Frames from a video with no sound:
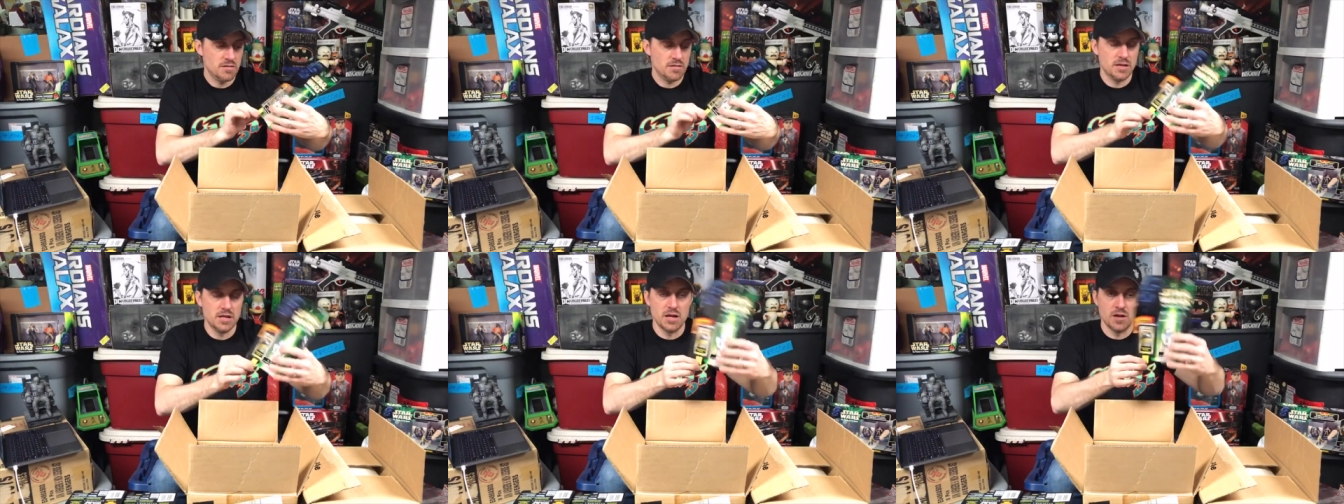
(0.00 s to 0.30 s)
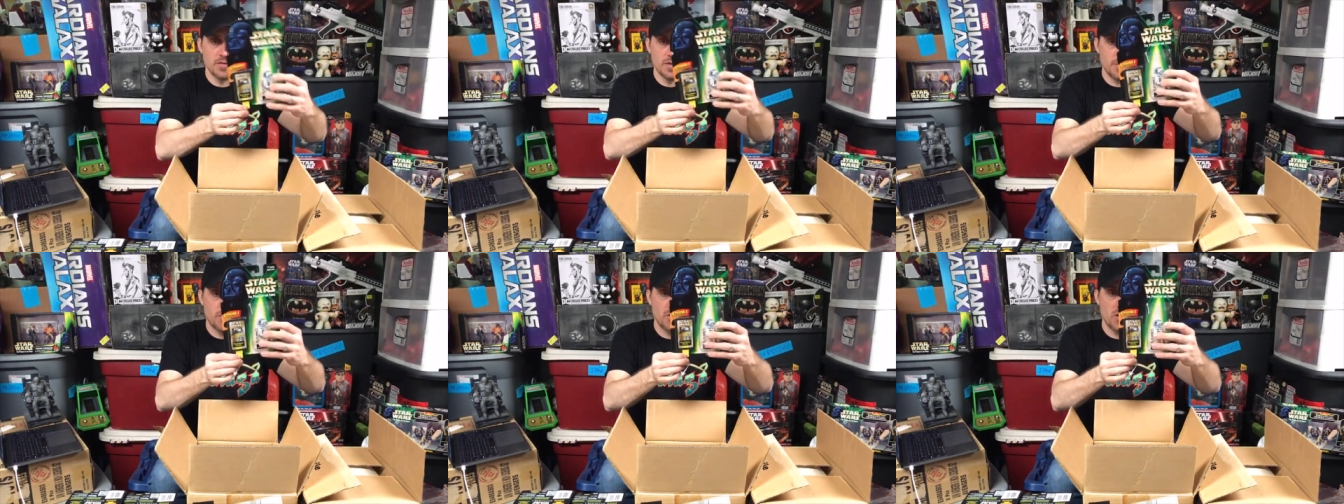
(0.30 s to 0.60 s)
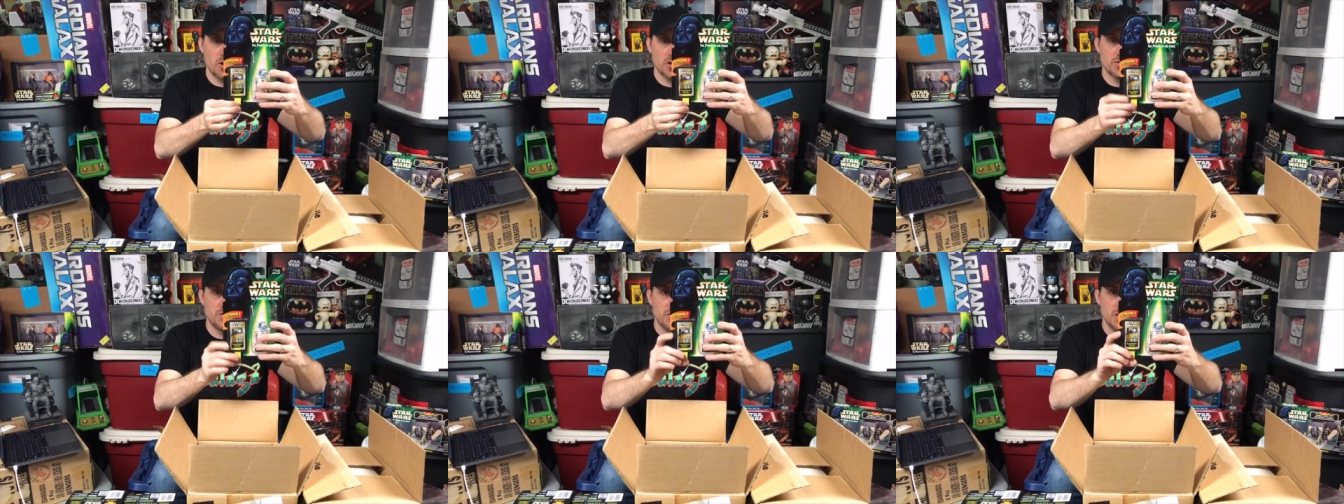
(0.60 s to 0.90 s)
you know they put
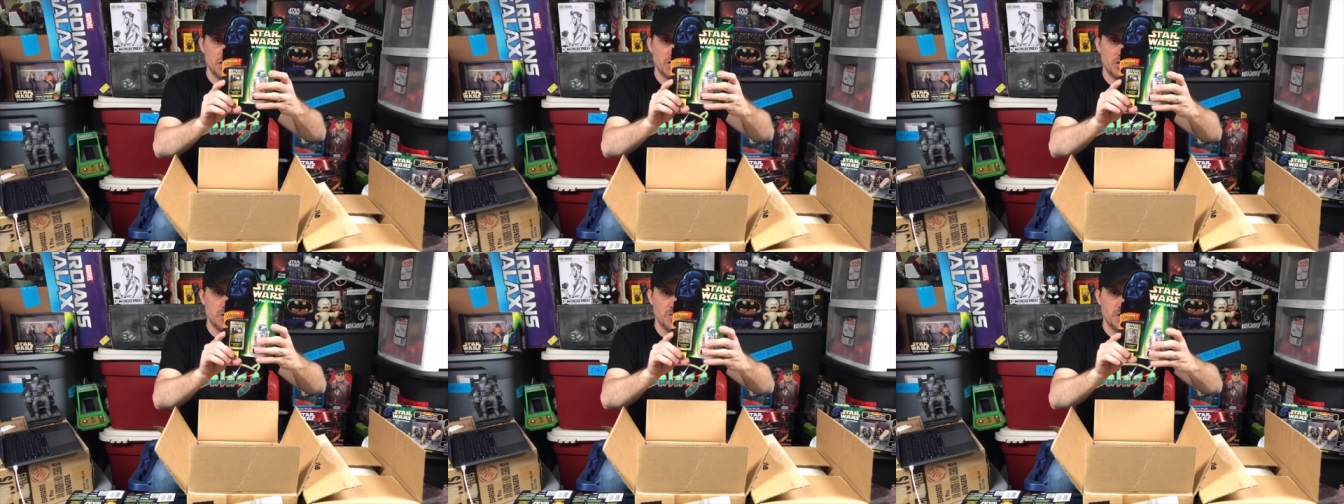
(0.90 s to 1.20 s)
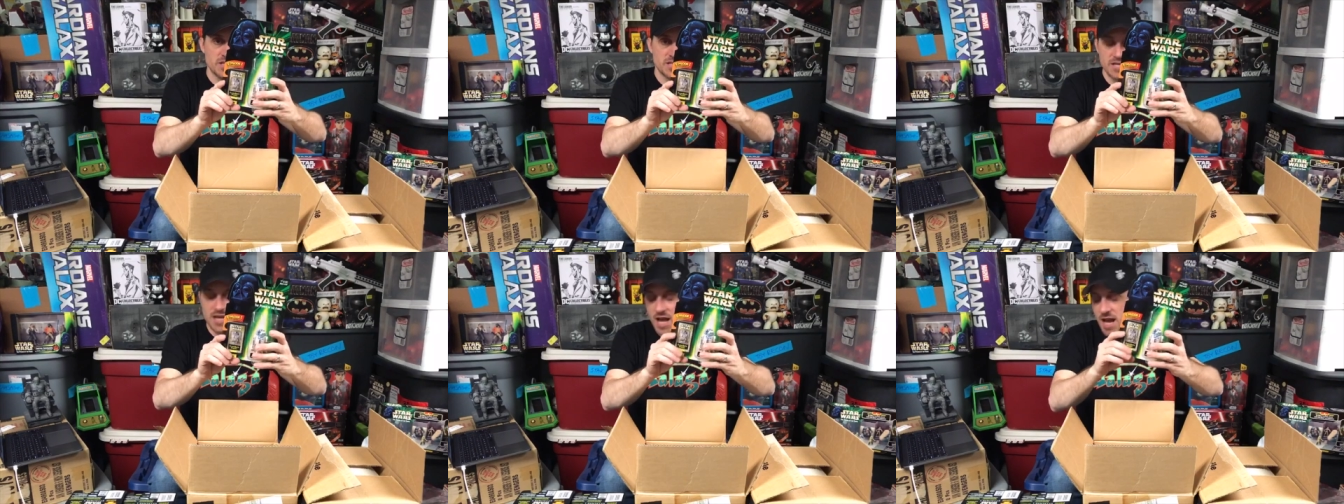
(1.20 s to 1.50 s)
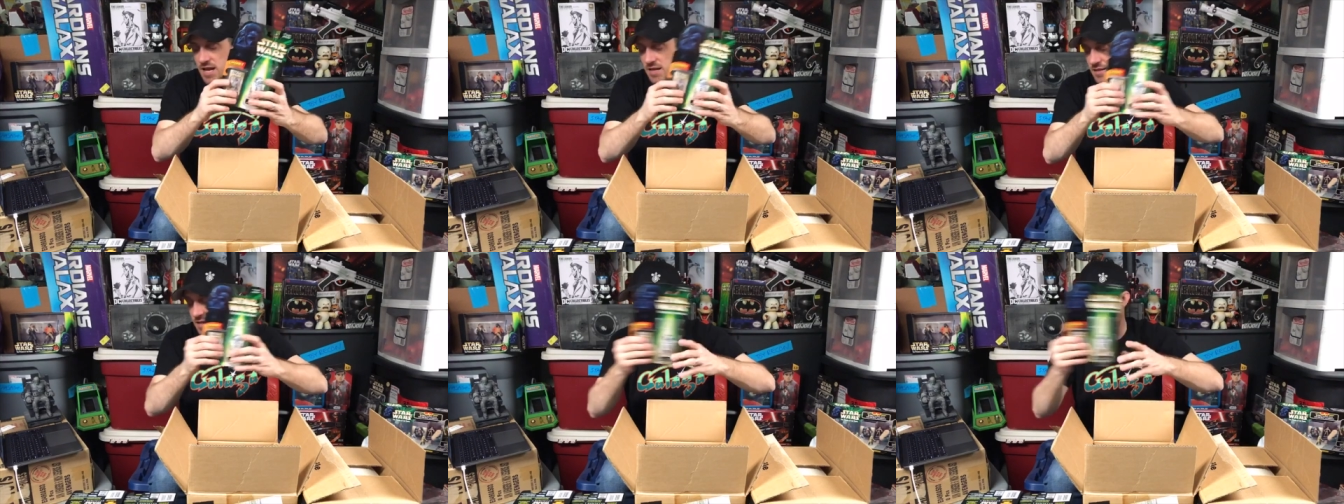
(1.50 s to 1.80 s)
R2-D2
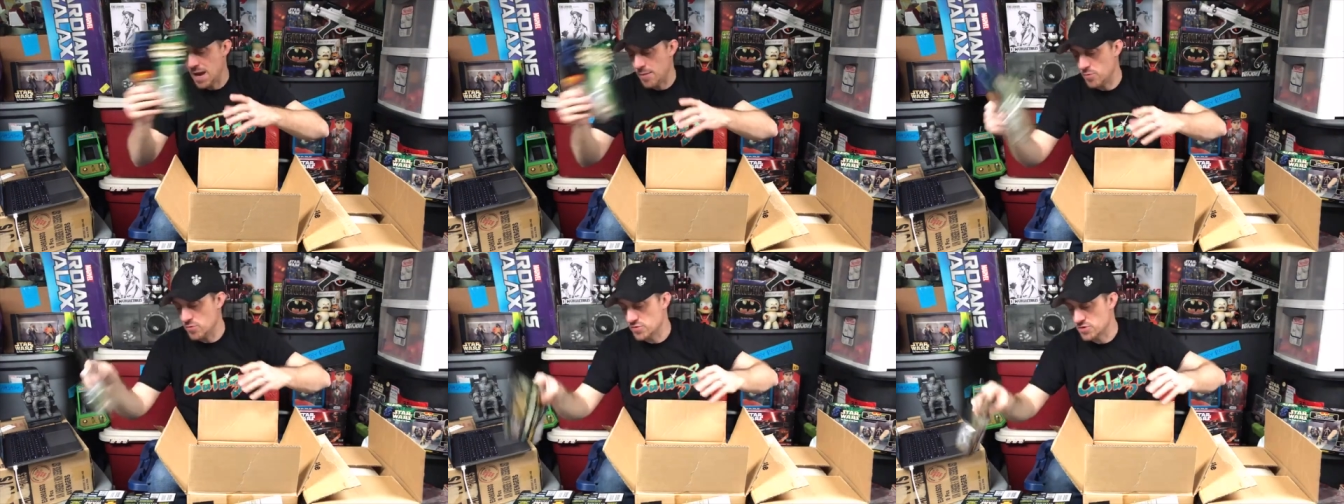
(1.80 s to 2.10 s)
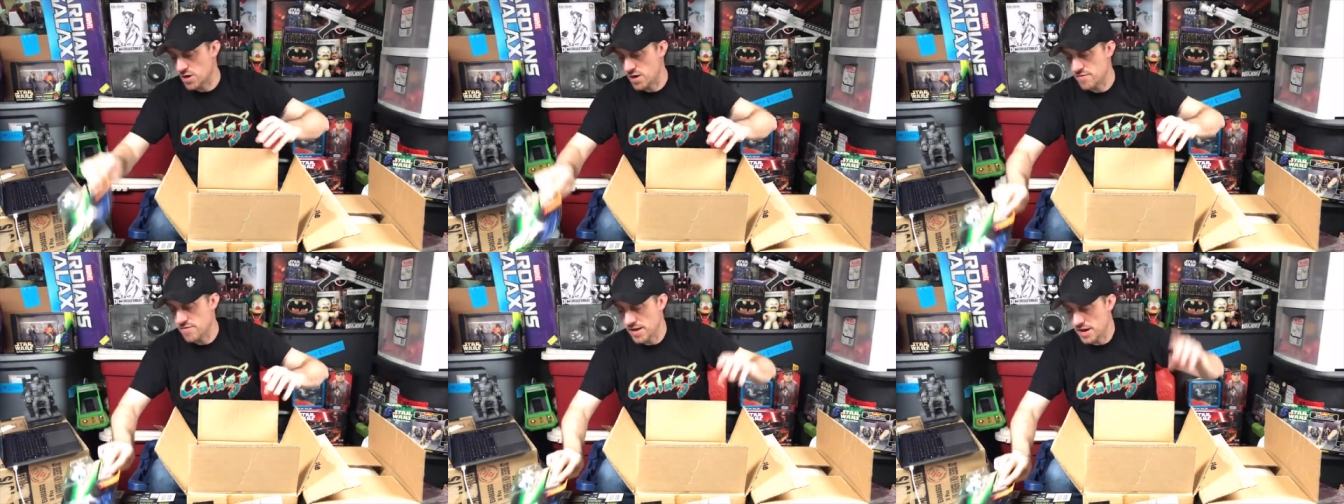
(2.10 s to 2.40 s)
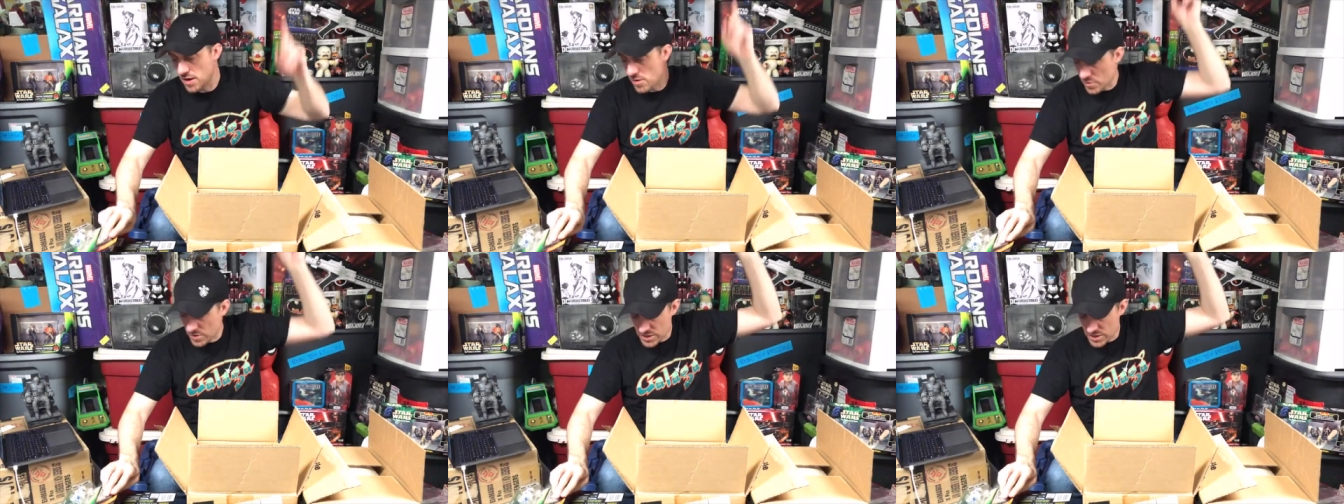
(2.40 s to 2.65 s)
inside the Naboo Starfighter,